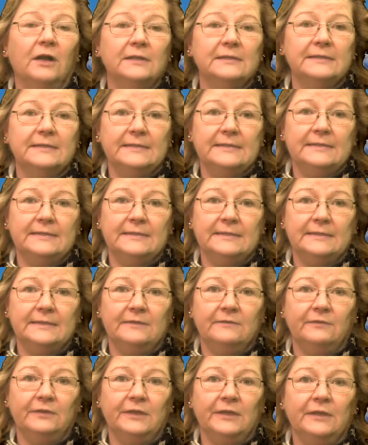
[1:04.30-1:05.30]

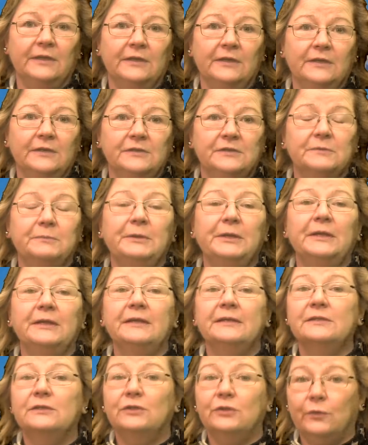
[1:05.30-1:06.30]
DCTV, to be an
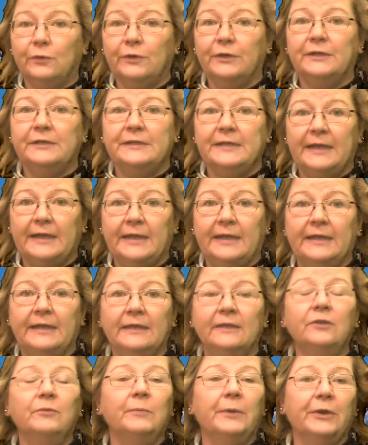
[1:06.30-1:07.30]
historic day
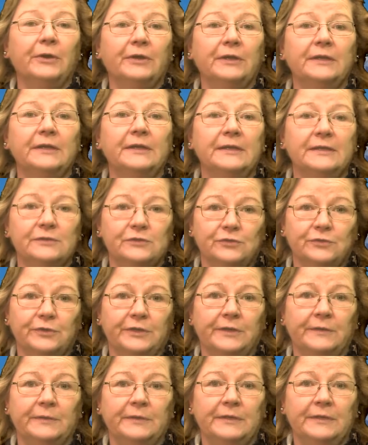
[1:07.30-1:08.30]
in American
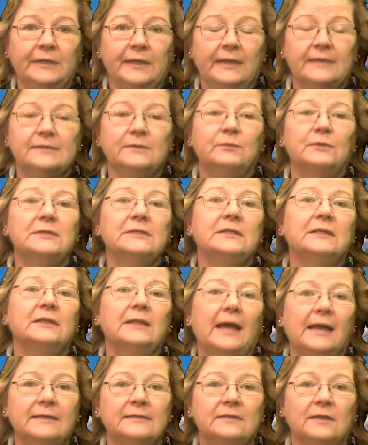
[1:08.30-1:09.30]
history, as it was the
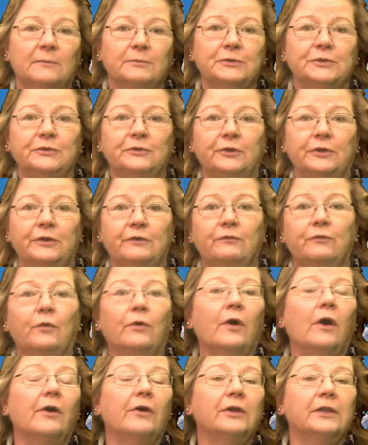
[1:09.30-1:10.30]
last opportunity
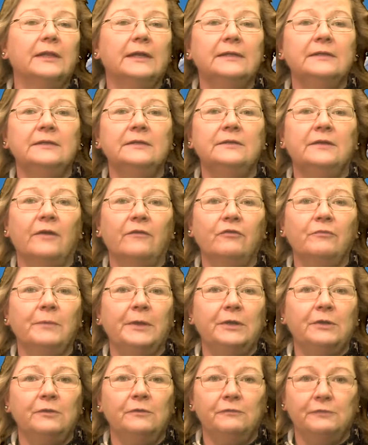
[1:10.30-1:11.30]
for our elected
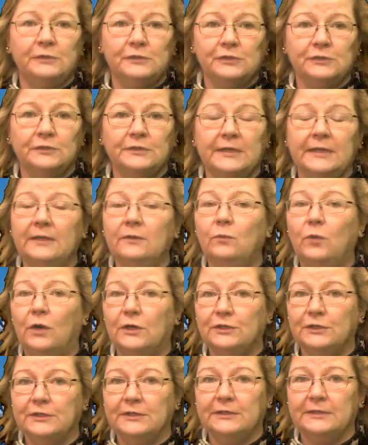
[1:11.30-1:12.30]
governmental officials in
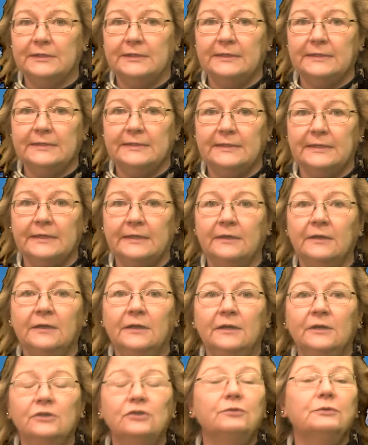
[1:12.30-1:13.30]
Washington, D.C.
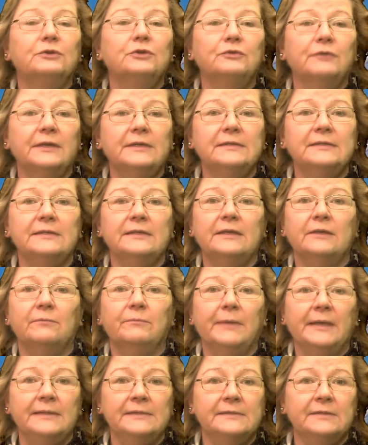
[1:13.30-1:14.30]
to address the
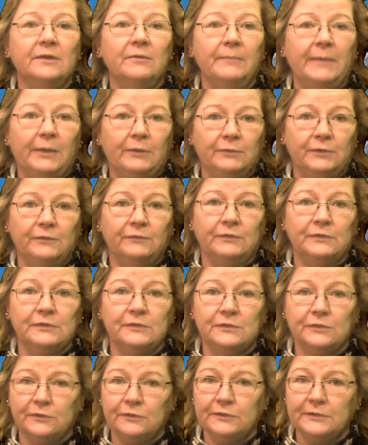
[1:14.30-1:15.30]
immense amount of
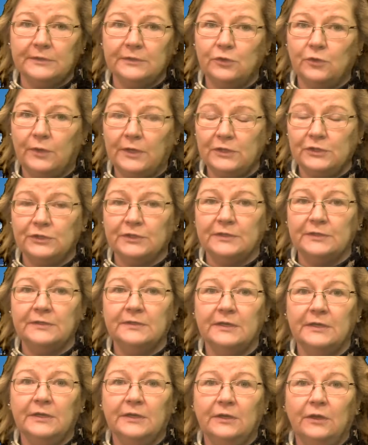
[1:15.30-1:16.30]
concerns and questions
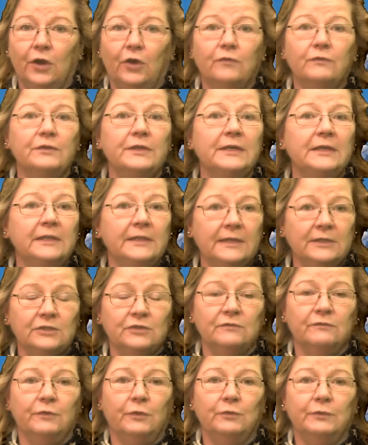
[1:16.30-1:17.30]
over the
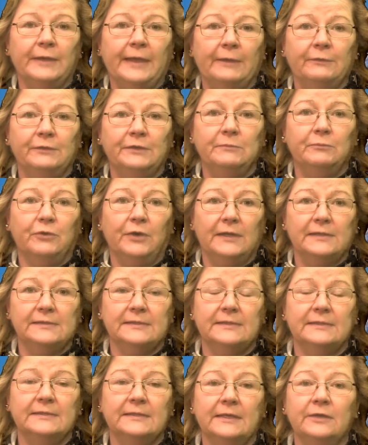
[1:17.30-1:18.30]
election vote counting
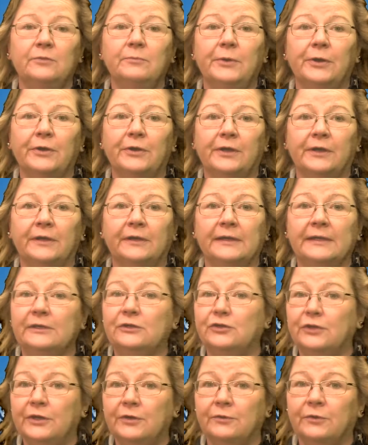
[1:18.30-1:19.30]
process in America in
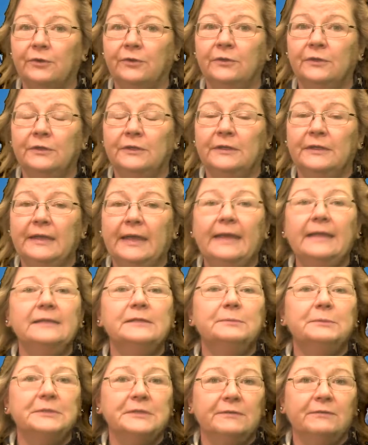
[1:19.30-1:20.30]
general, and
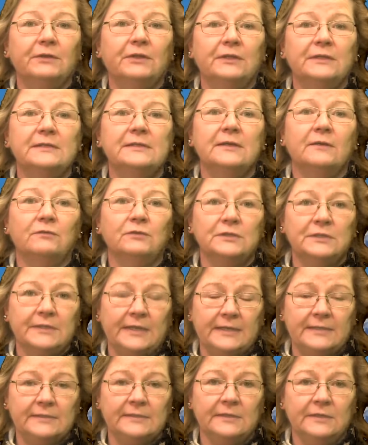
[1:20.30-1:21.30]
specifically several
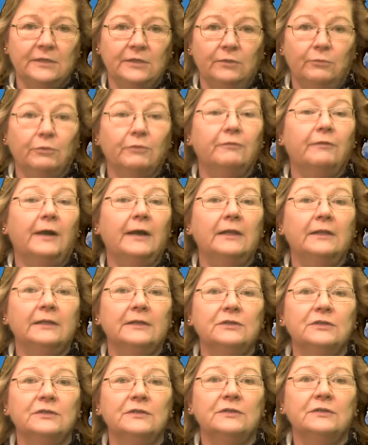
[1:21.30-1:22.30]
states where
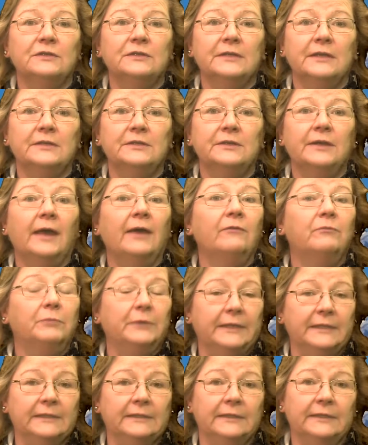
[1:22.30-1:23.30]
violations are said to have
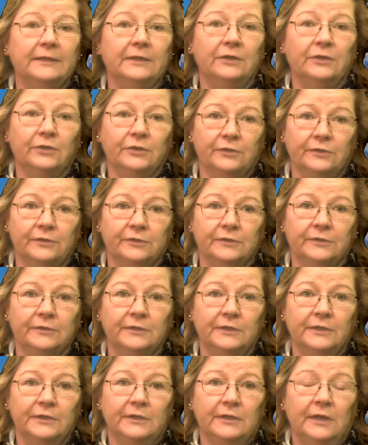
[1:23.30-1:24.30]
blatantly occurred.
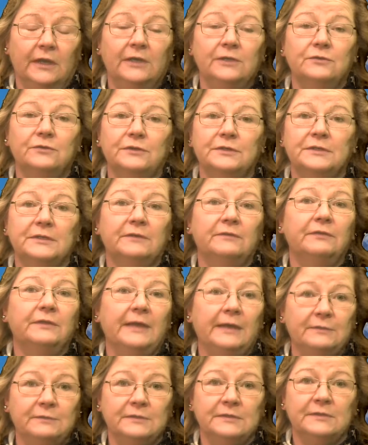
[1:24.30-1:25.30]
Hundreds of
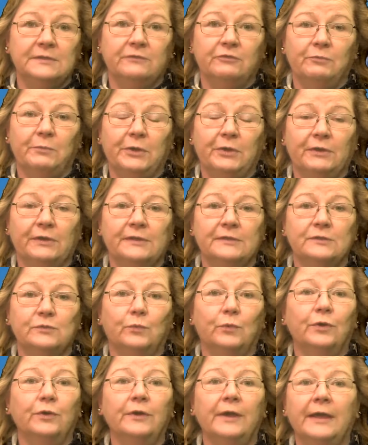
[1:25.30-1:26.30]
thousands of Americans
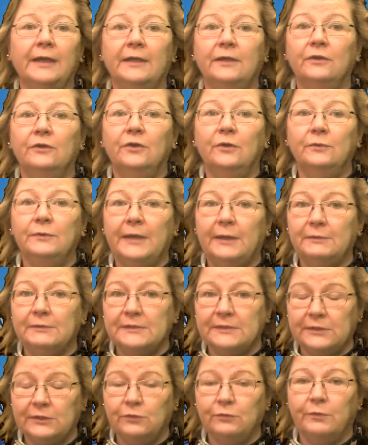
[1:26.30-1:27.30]
were and no doubt
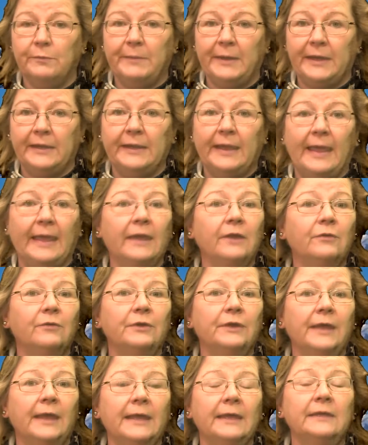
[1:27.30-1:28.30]
still remain
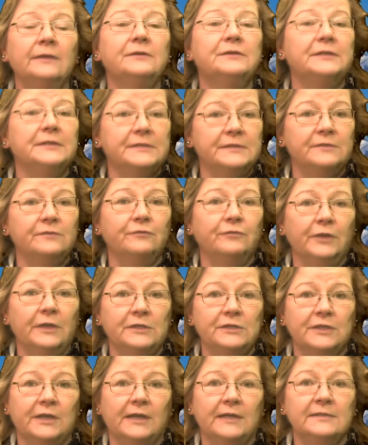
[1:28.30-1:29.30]
angry and
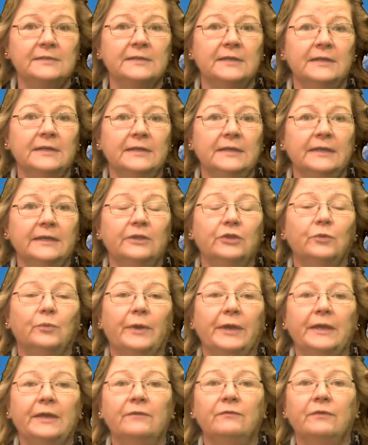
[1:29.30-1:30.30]
disenfranchised in the
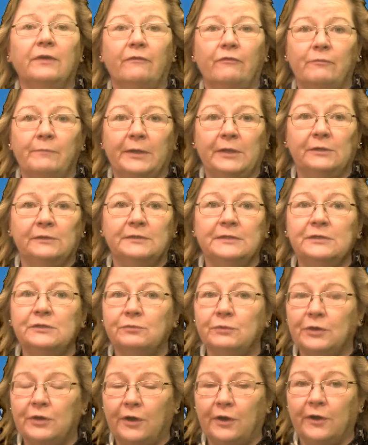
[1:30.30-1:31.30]
wake of governmental
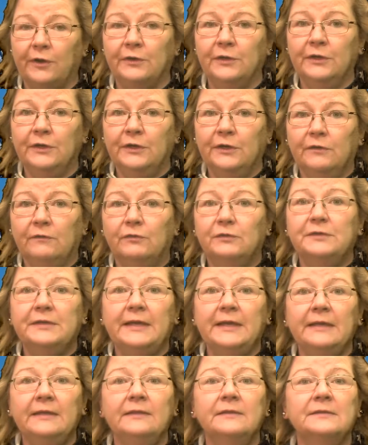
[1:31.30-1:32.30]
disregard for
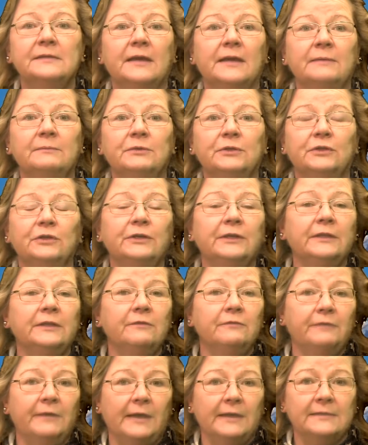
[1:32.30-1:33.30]
taking the time to look at the
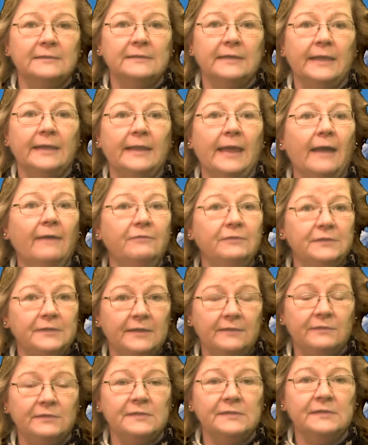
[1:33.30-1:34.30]
facts and
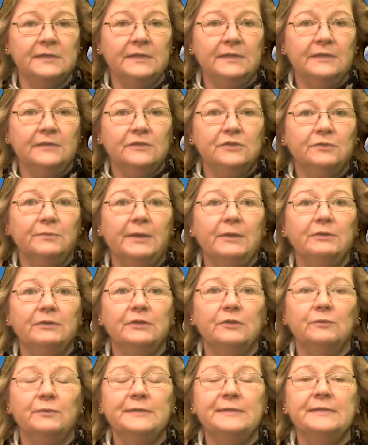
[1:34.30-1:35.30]
affidavits surrounding
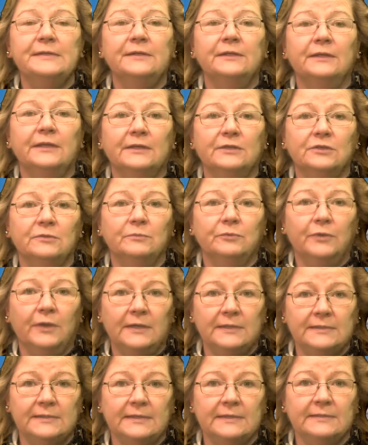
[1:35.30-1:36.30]
the recent election
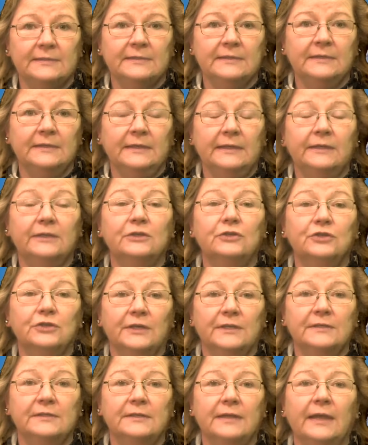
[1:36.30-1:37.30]
process in a
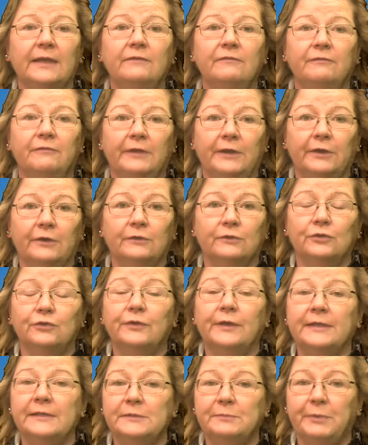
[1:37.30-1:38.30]
just and fair,
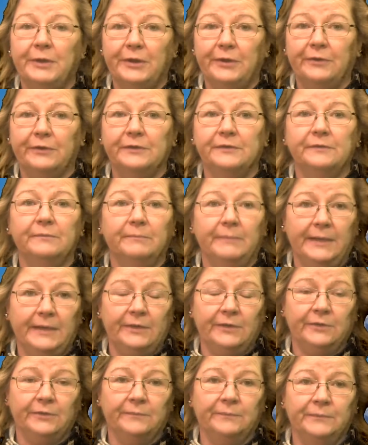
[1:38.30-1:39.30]
transparent
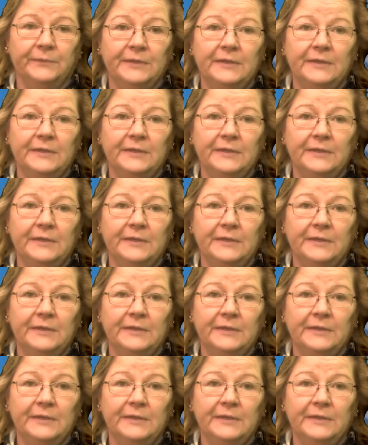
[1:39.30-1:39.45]
manner.